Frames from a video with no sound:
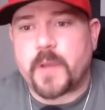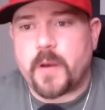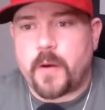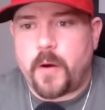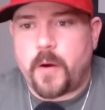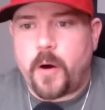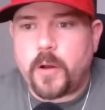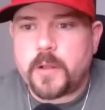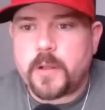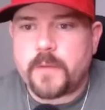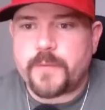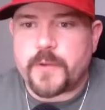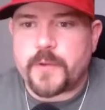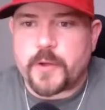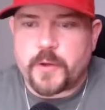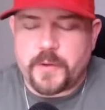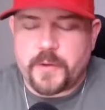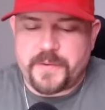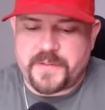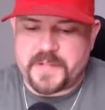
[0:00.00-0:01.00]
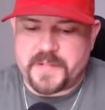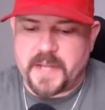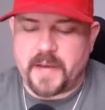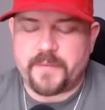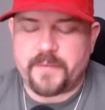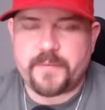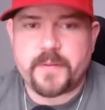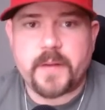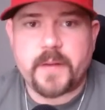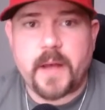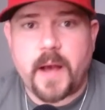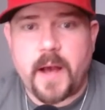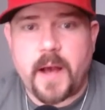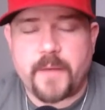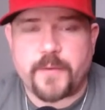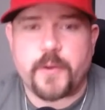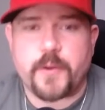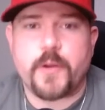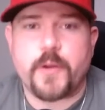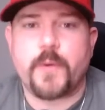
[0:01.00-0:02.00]
All of the good stuff.
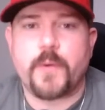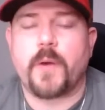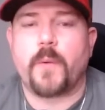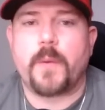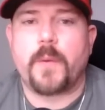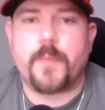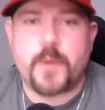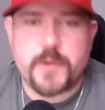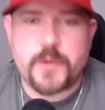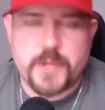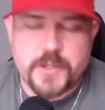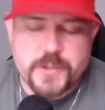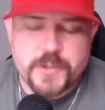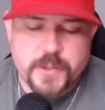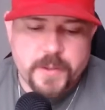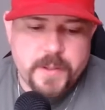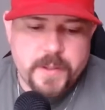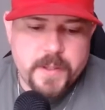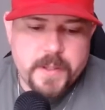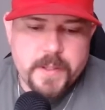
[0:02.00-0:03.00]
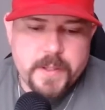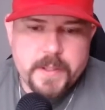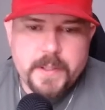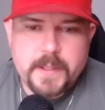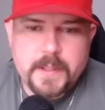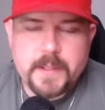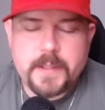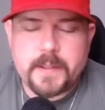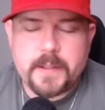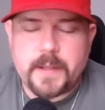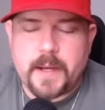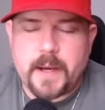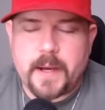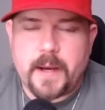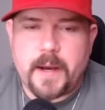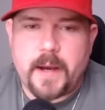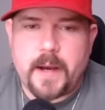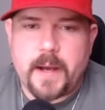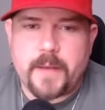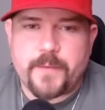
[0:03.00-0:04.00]
If you're new here, we appreciate you.
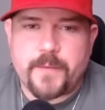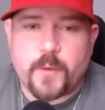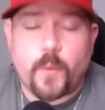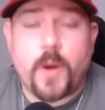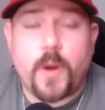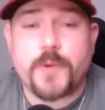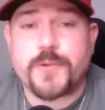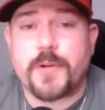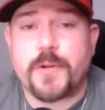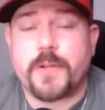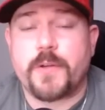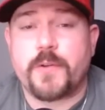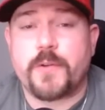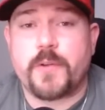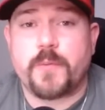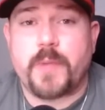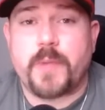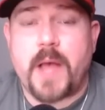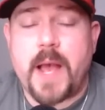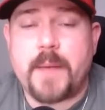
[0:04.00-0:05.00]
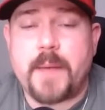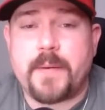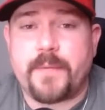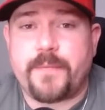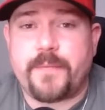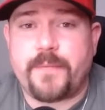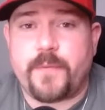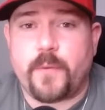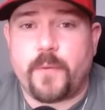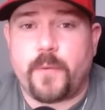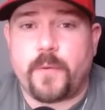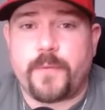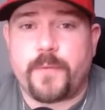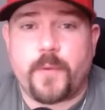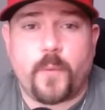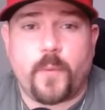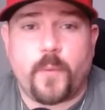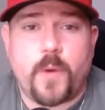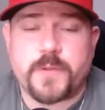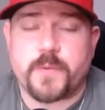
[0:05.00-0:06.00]
If you're watching on YouTube Live, if
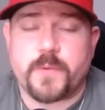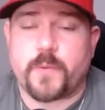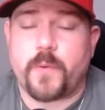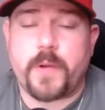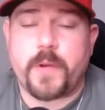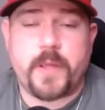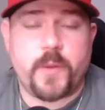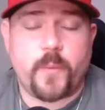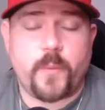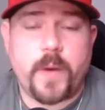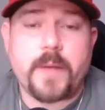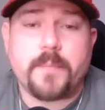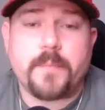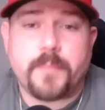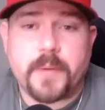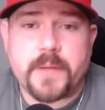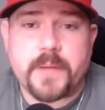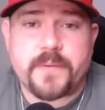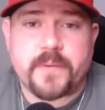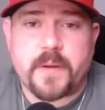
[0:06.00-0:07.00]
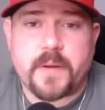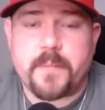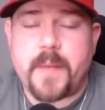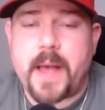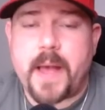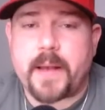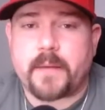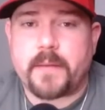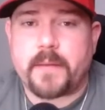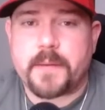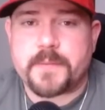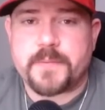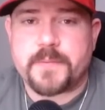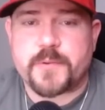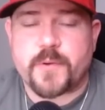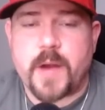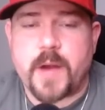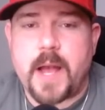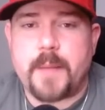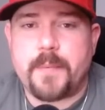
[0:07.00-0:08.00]
you're watching the recording, either way, please come back, click
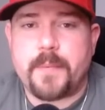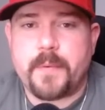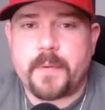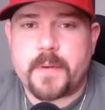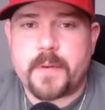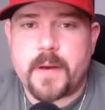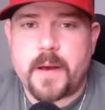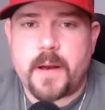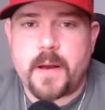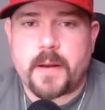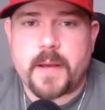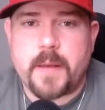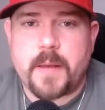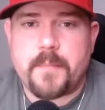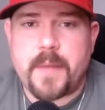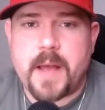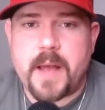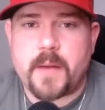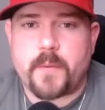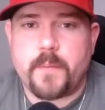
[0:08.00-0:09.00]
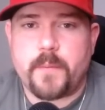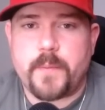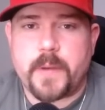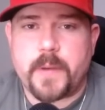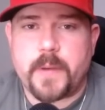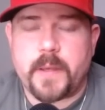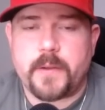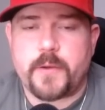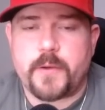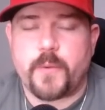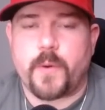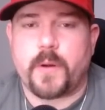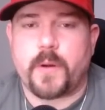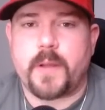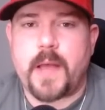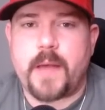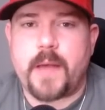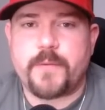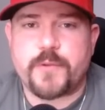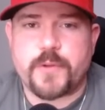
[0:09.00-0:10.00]
subscribe. Come back when we do our
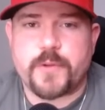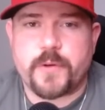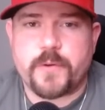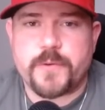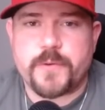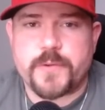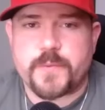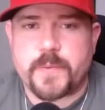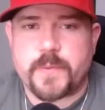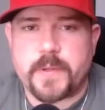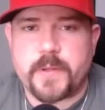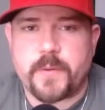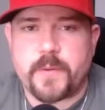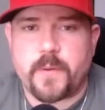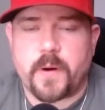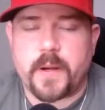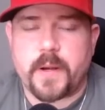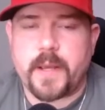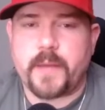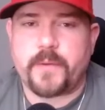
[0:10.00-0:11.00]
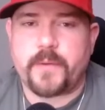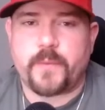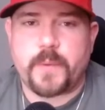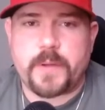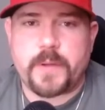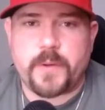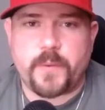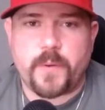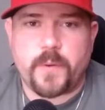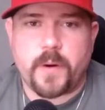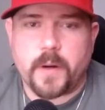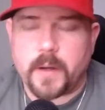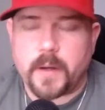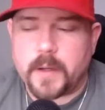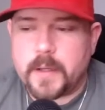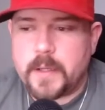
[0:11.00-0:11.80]
live shows, we do our hits, we do our